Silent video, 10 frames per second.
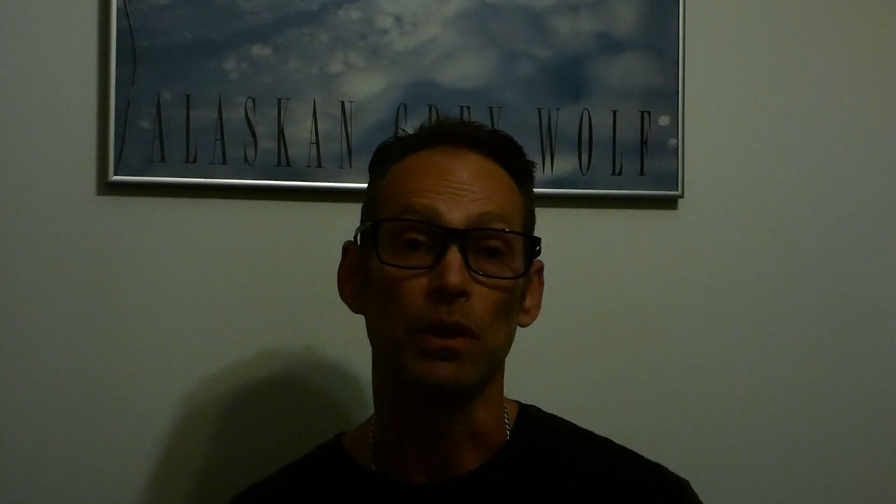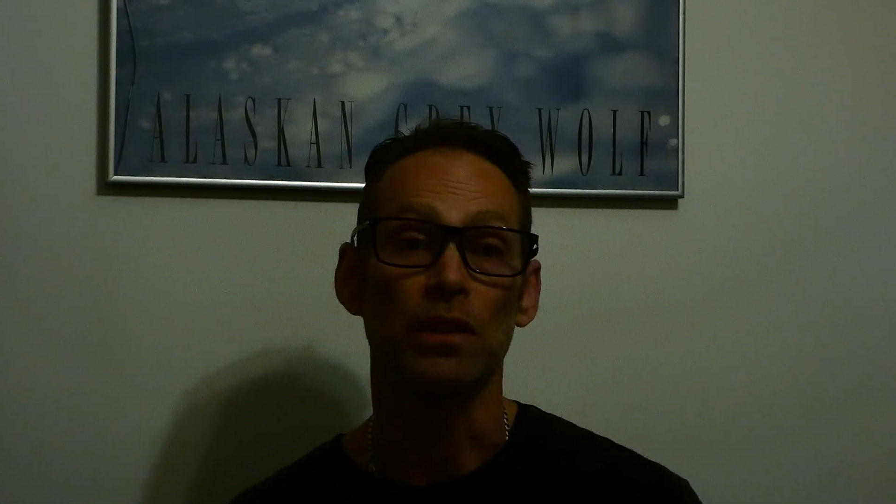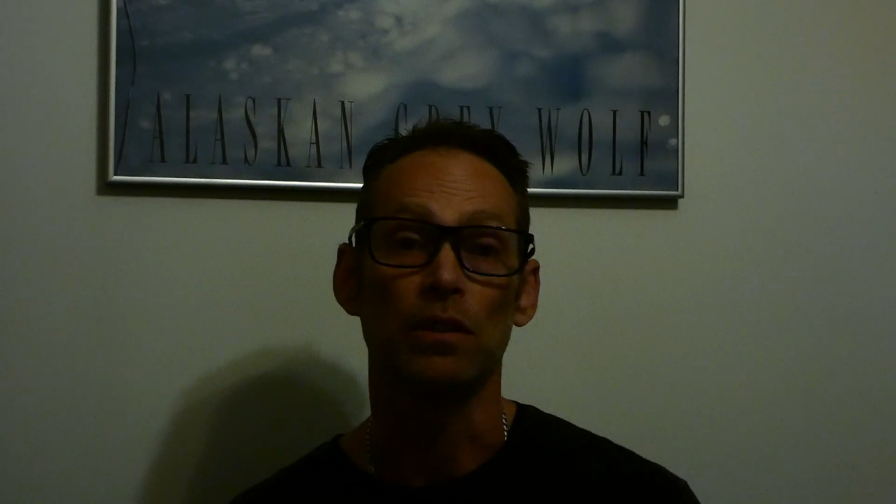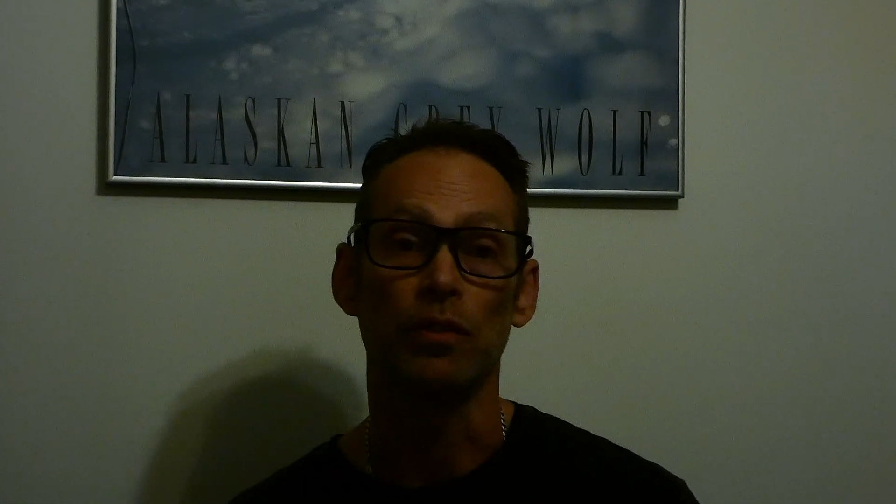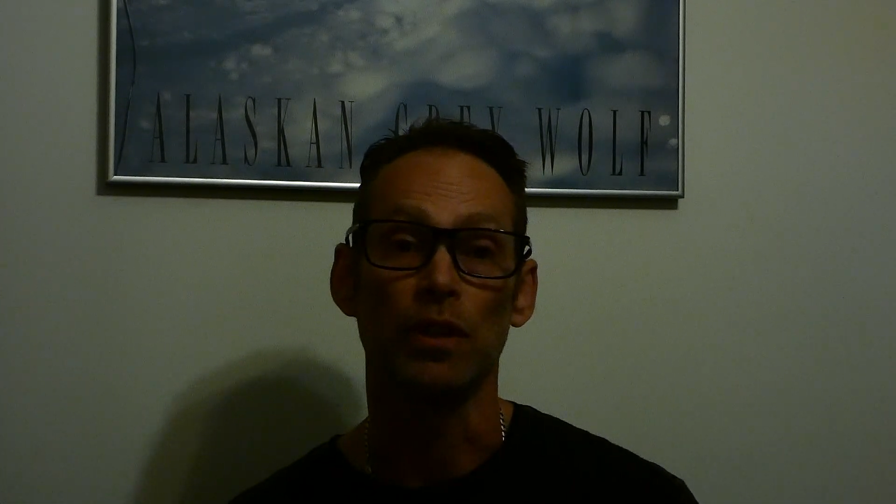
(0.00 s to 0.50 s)
me
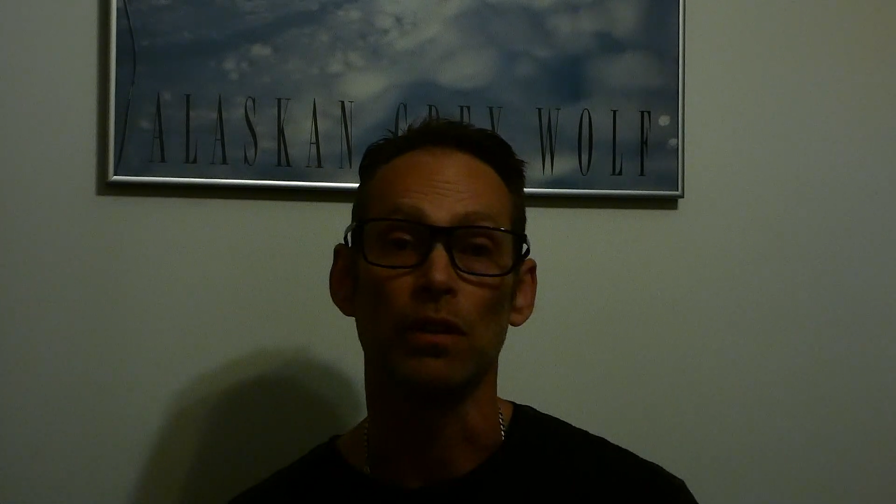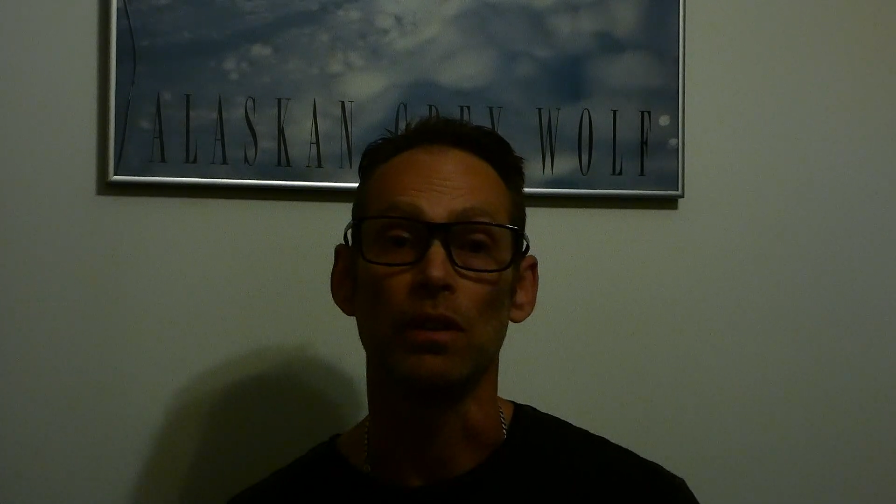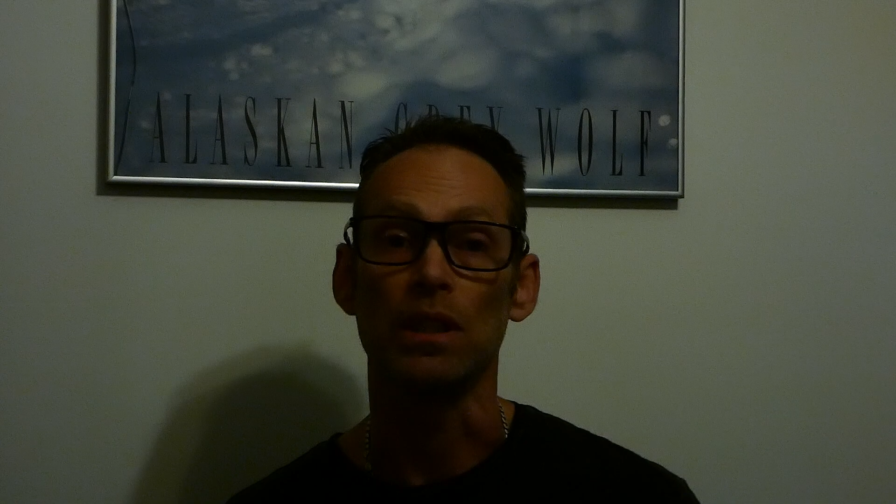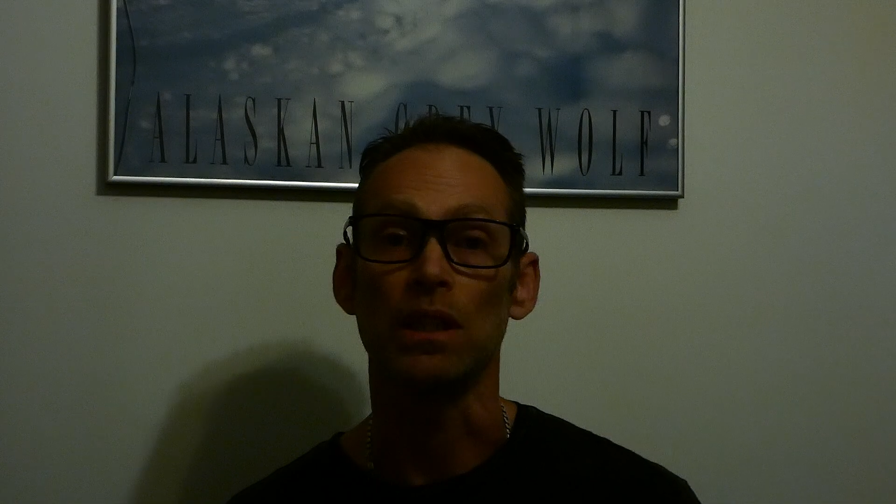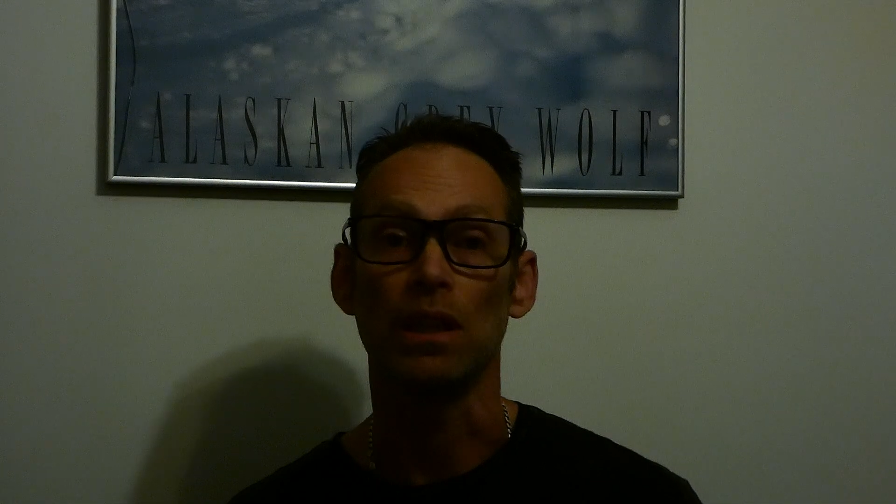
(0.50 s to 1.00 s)
severe
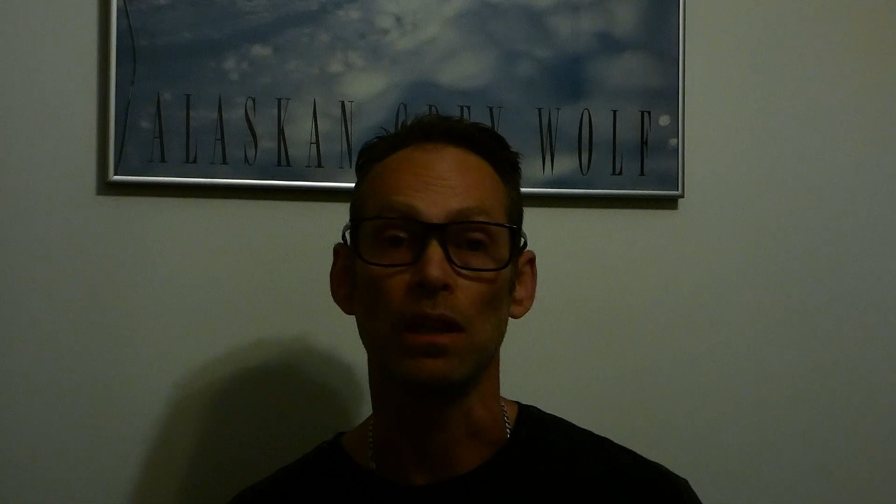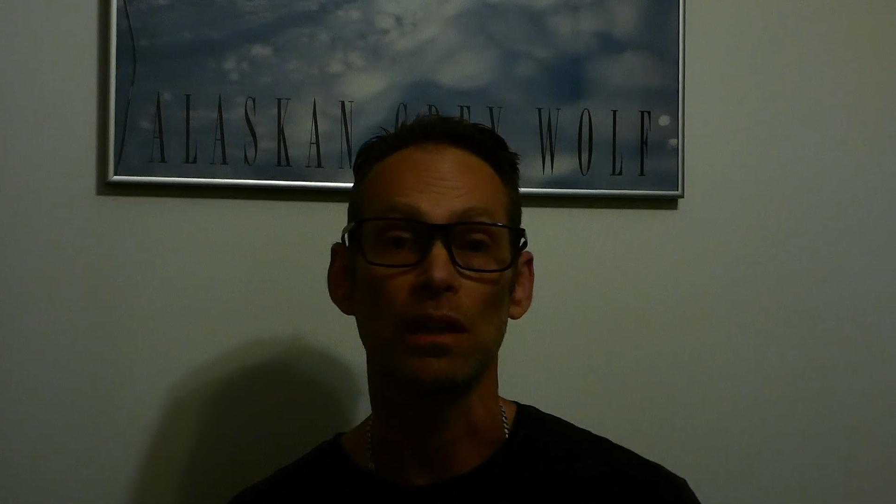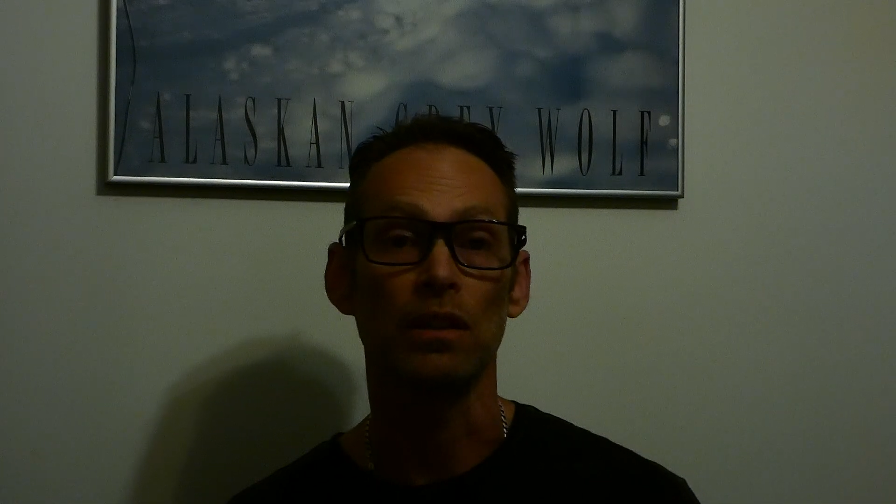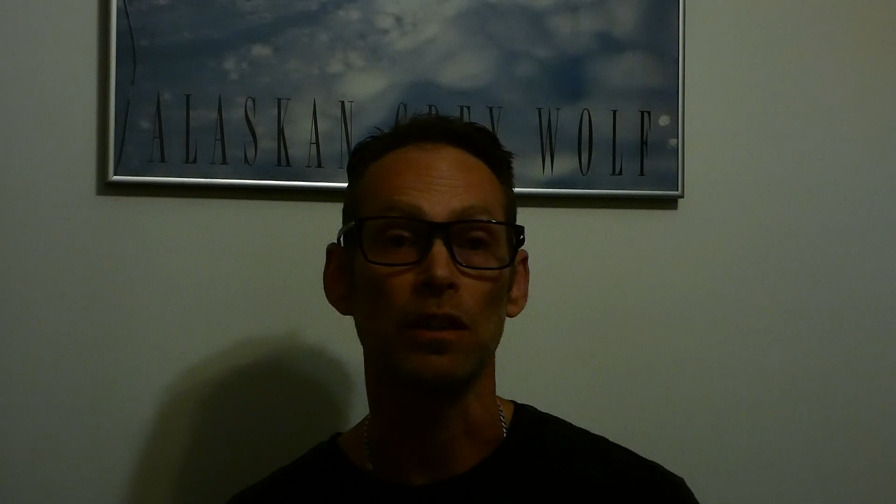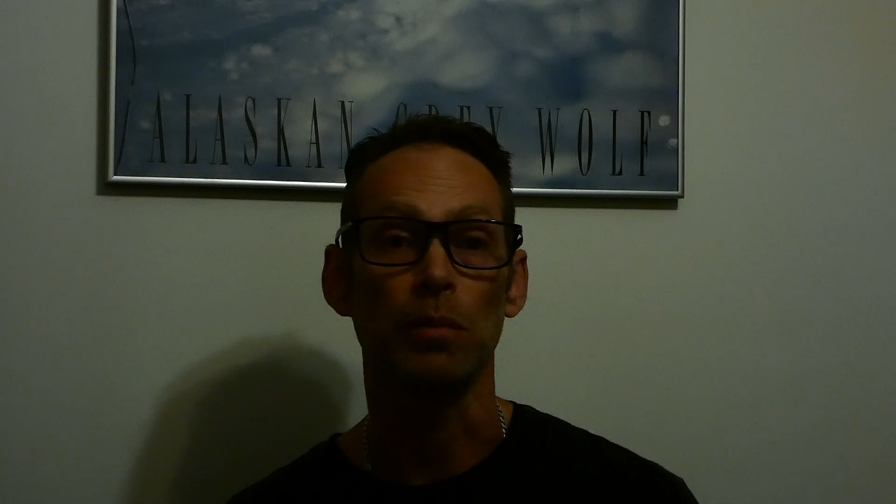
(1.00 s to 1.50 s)

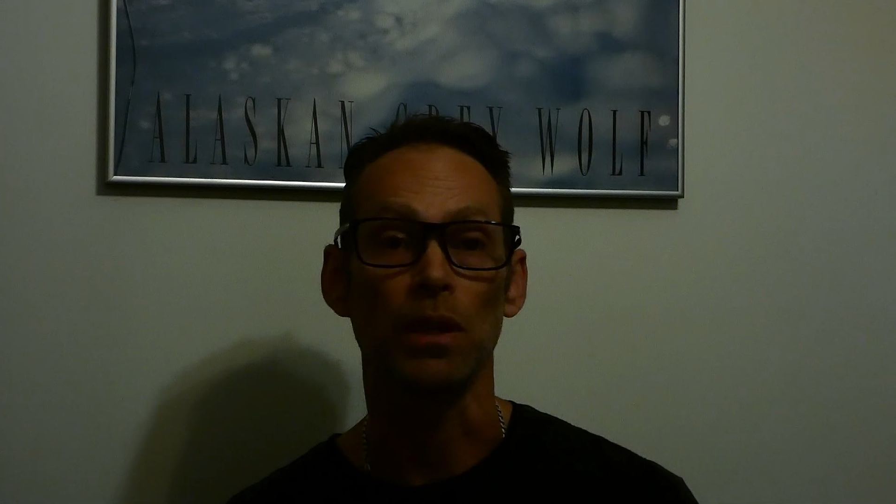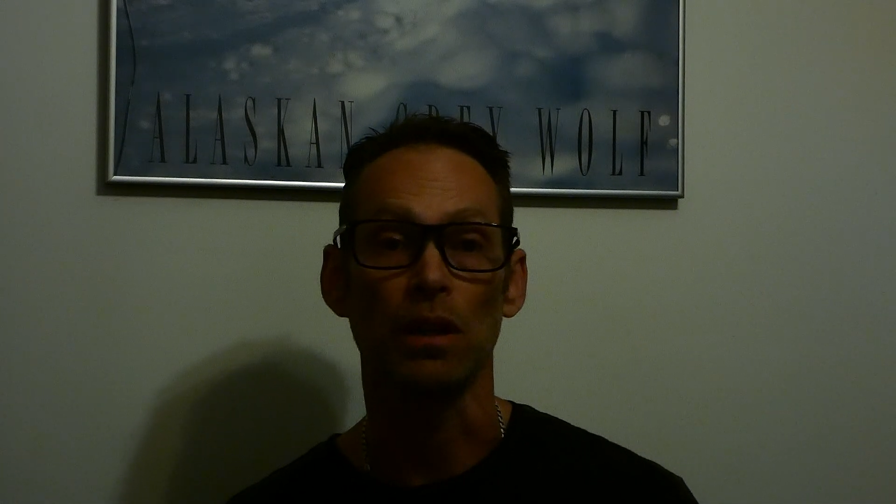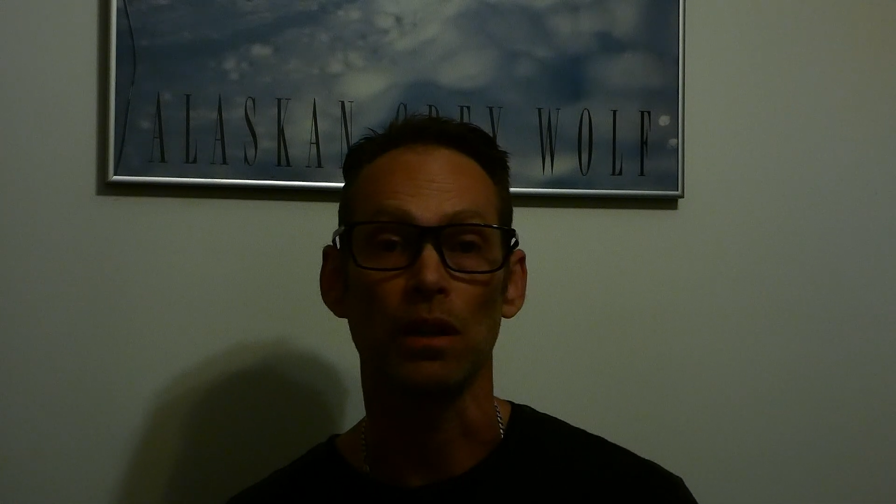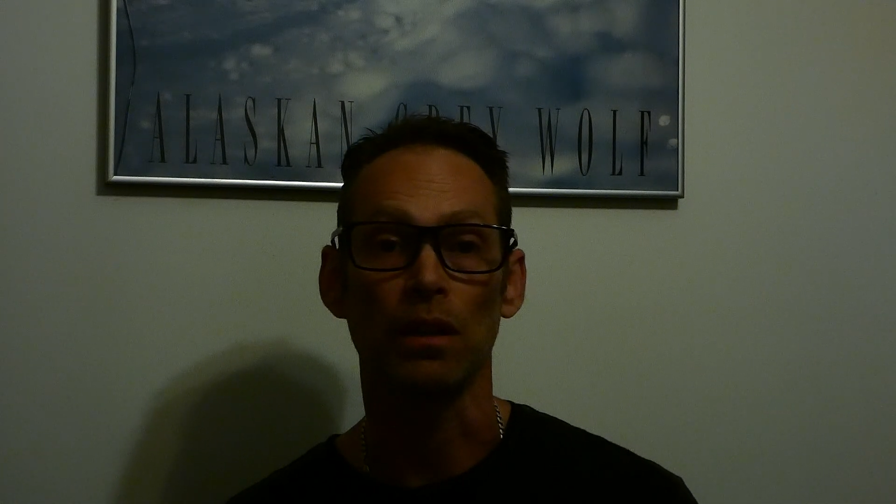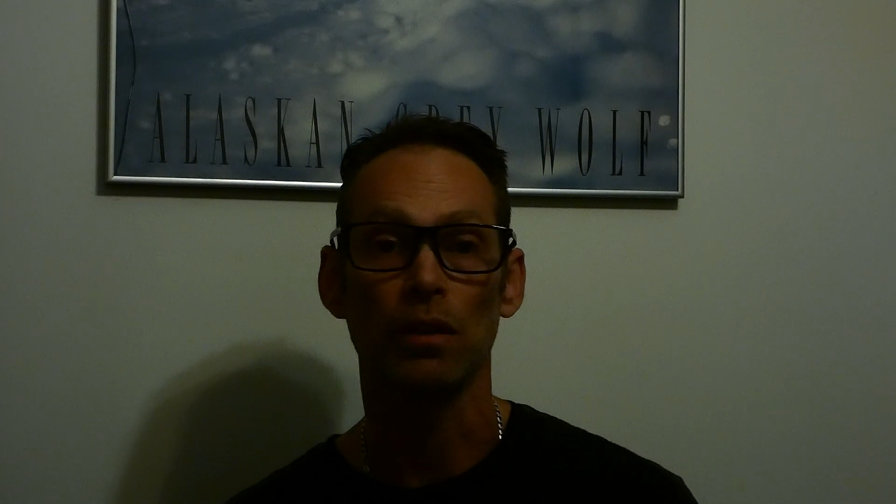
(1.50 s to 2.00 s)
DAI
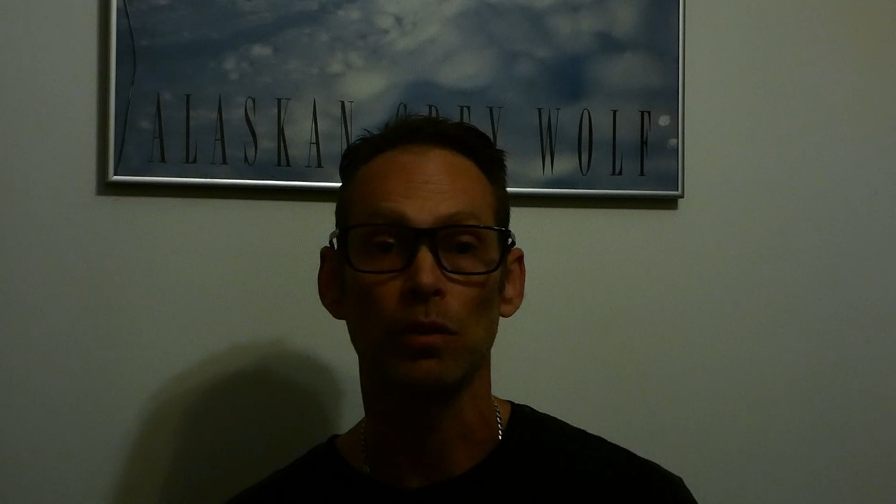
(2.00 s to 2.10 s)
TBI